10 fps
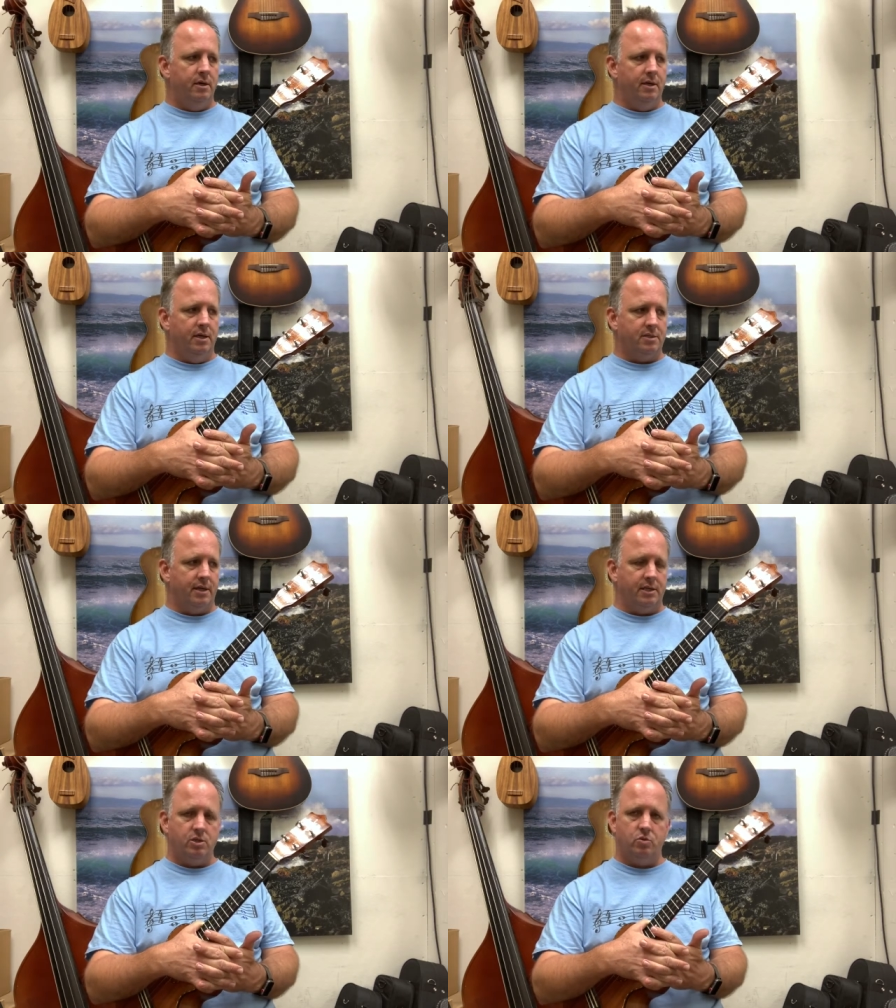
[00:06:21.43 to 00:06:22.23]
it's
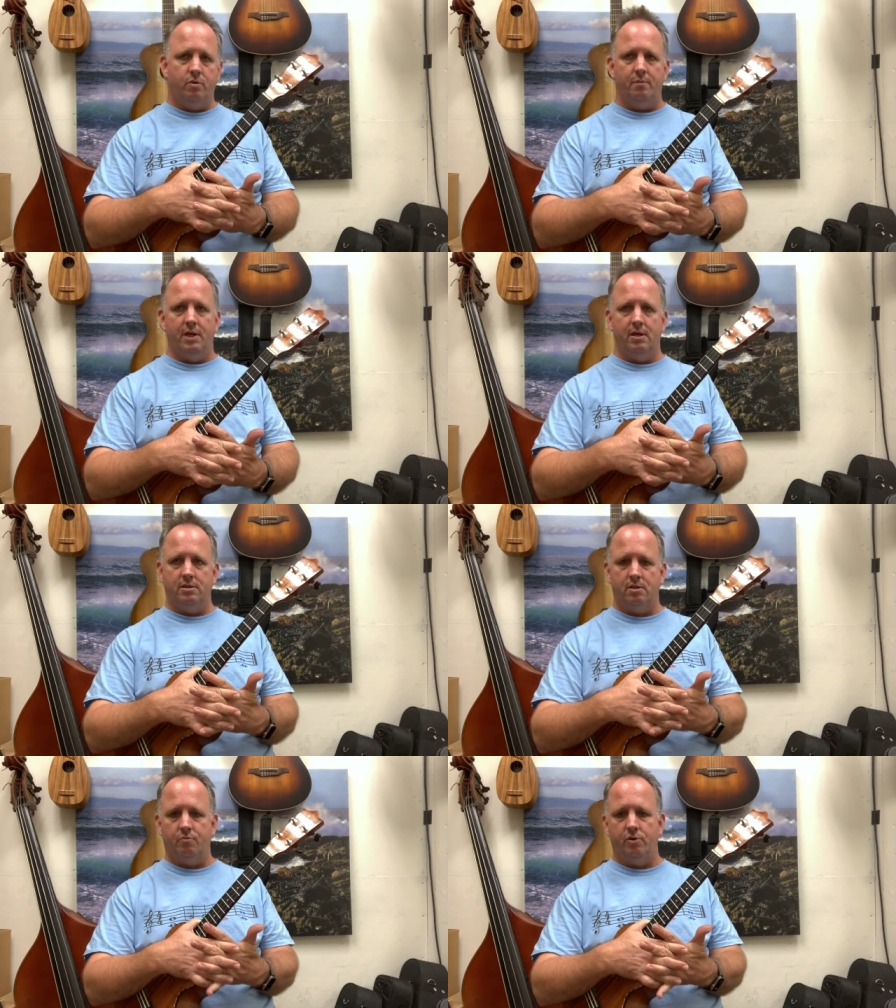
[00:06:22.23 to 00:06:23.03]
like swimming. At
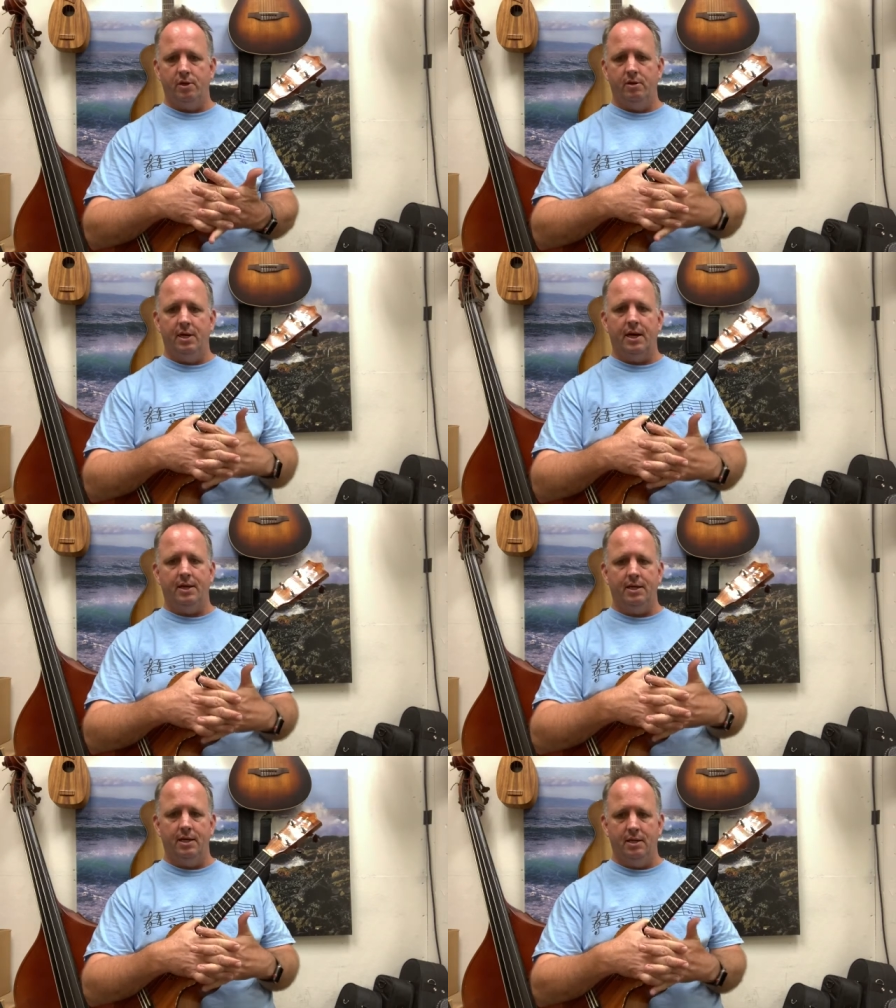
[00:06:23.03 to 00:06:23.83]
some point, you got to
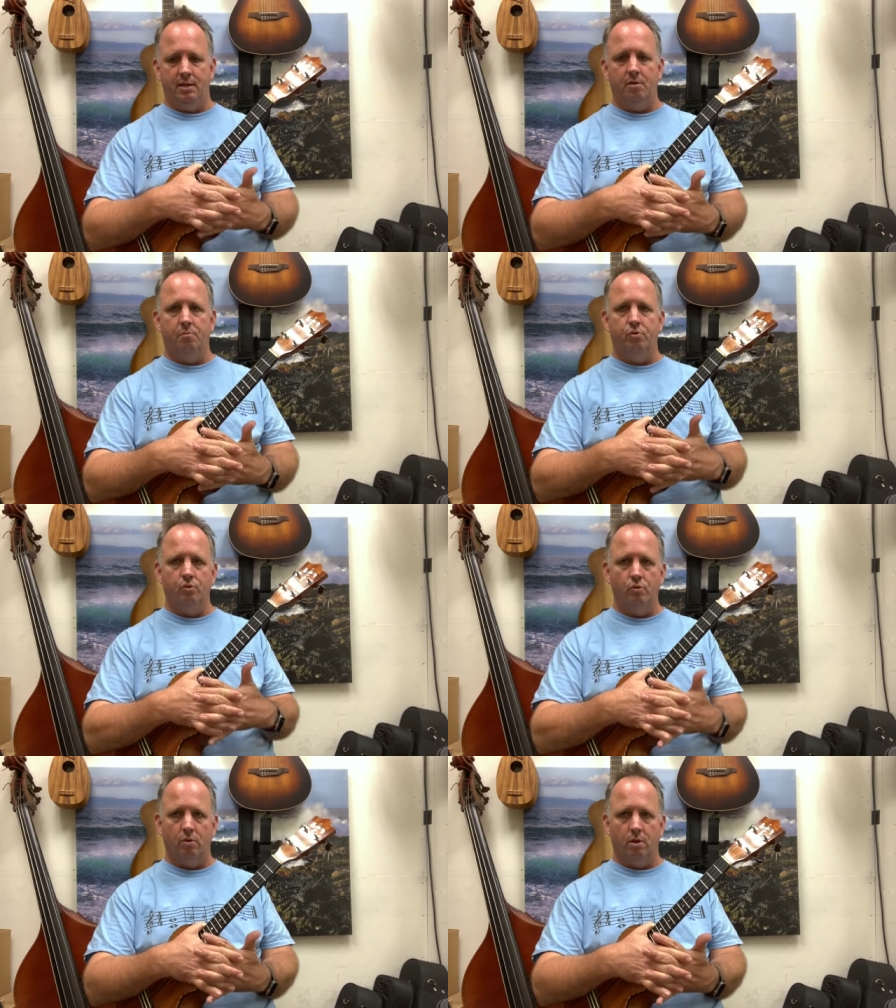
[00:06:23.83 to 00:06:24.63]
get in the
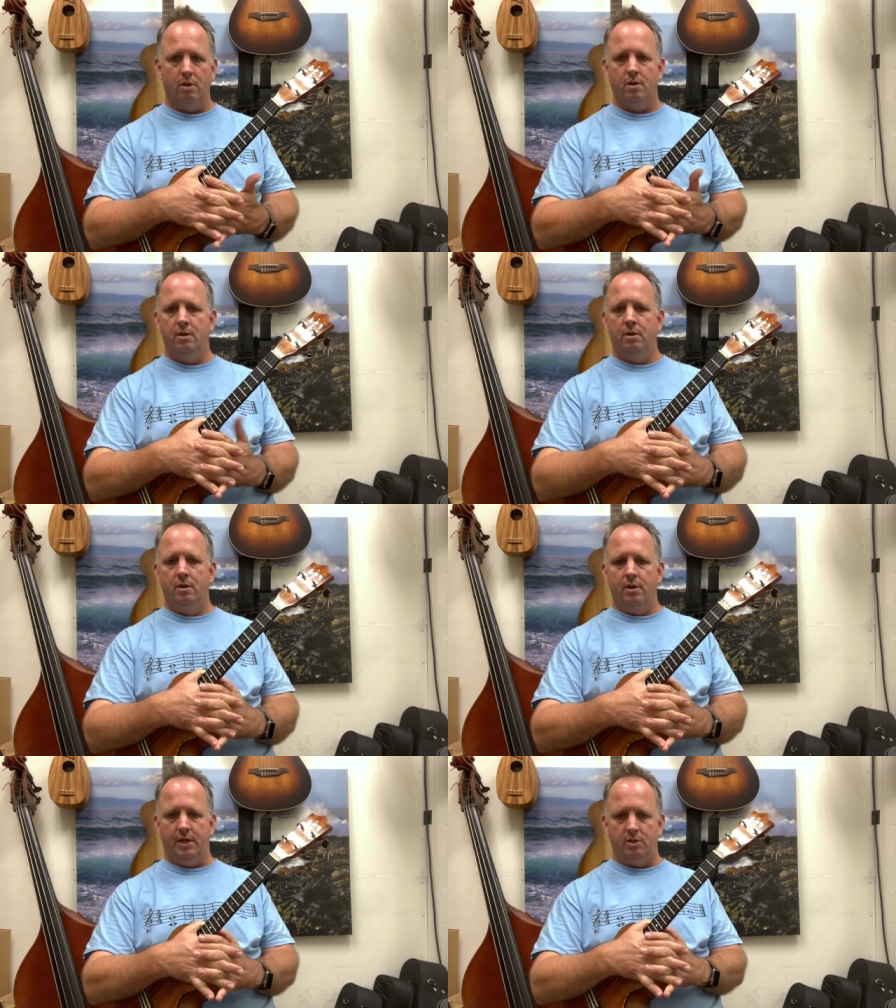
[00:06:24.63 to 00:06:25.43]
pool
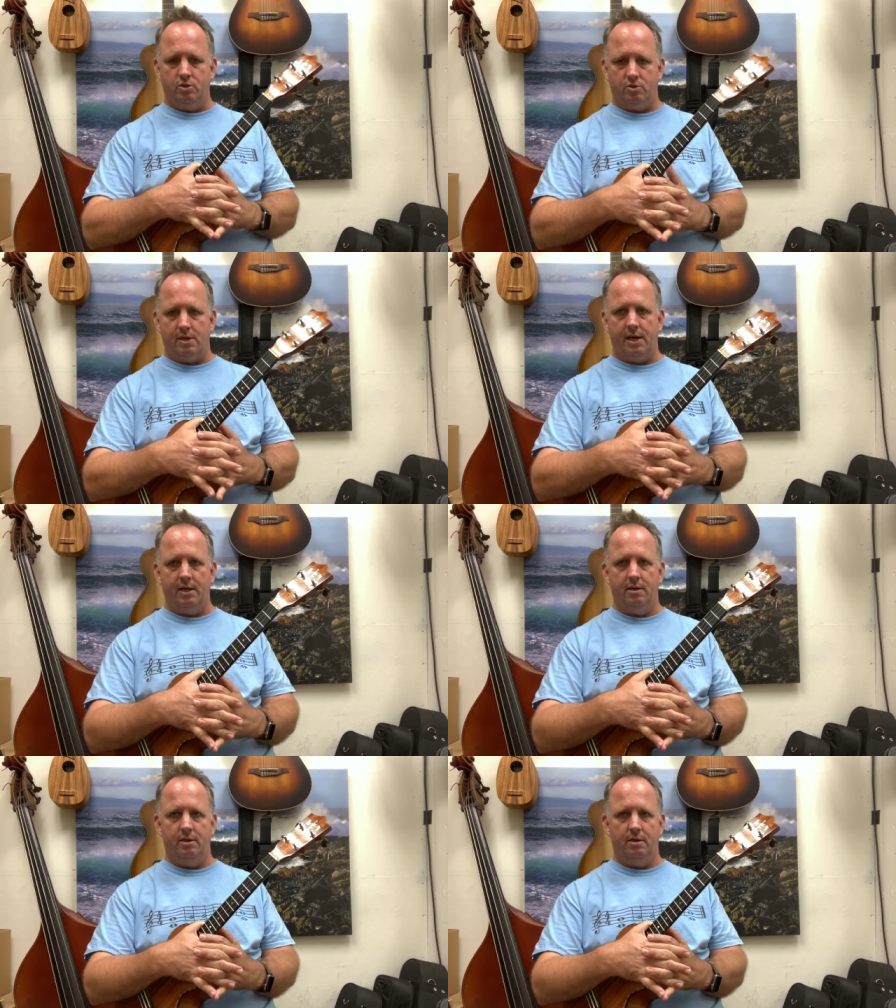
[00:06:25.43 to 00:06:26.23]
and try
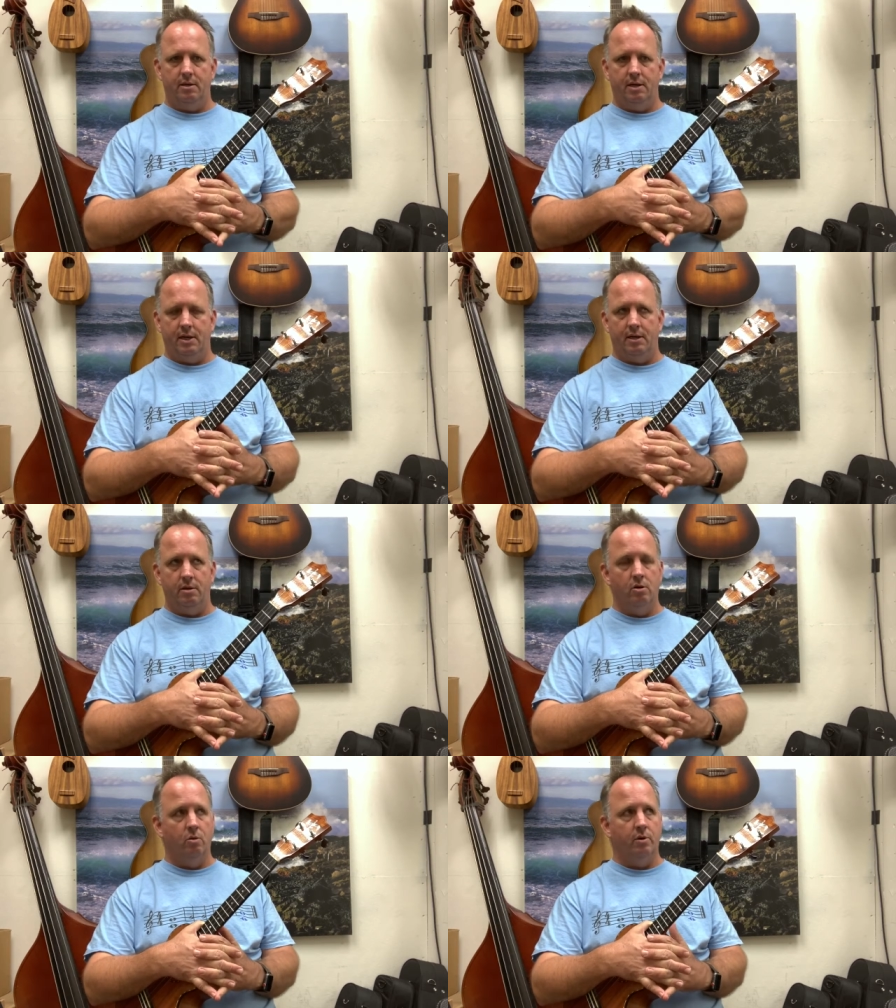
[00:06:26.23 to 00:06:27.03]
it.
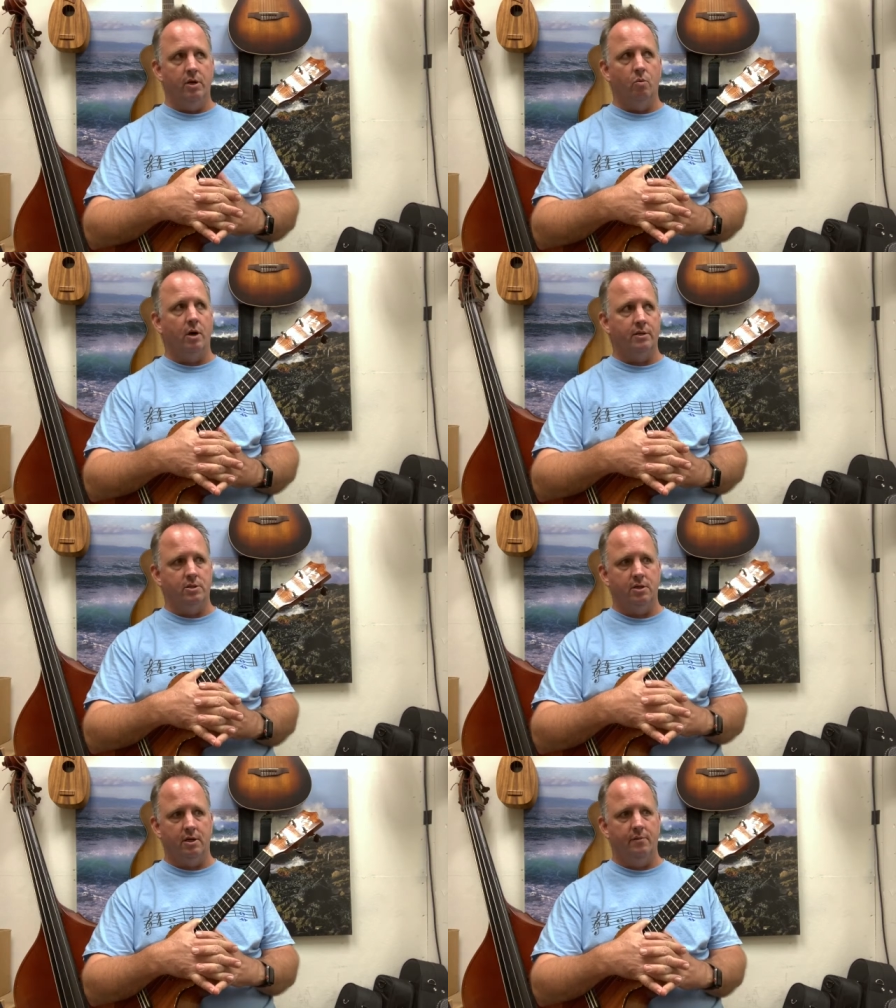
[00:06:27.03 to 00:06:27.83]
And nobody
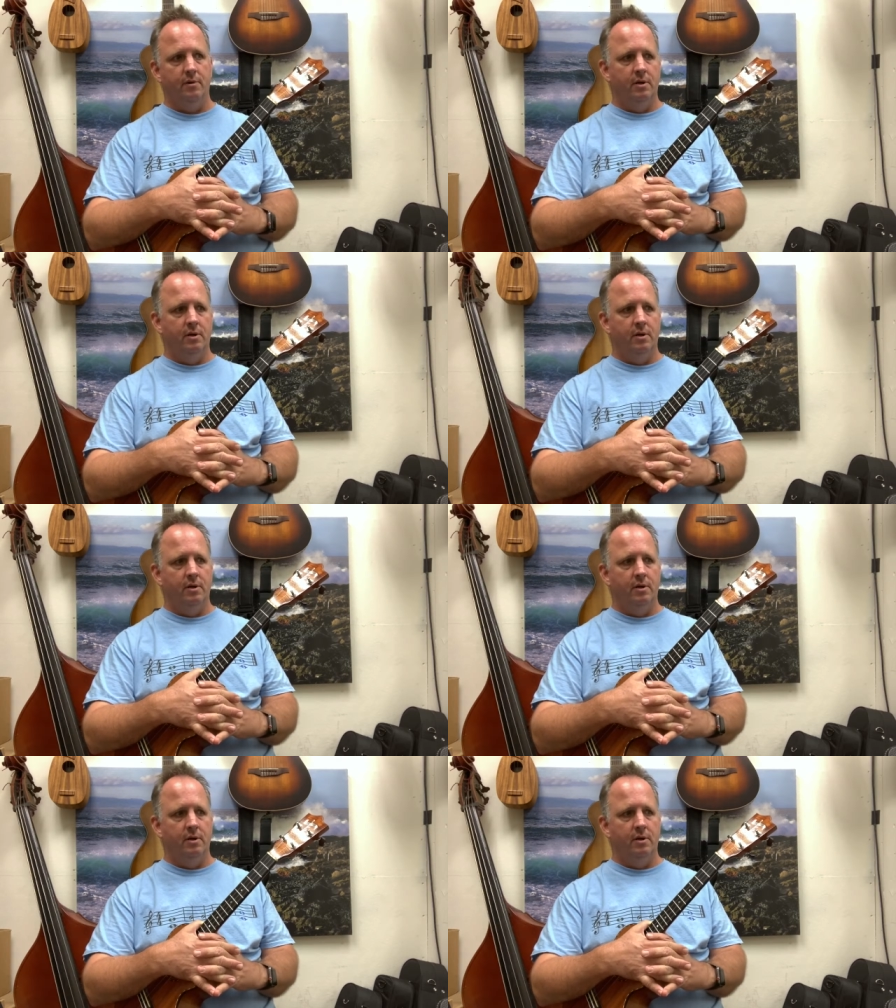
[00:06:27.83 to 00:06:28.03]
wants to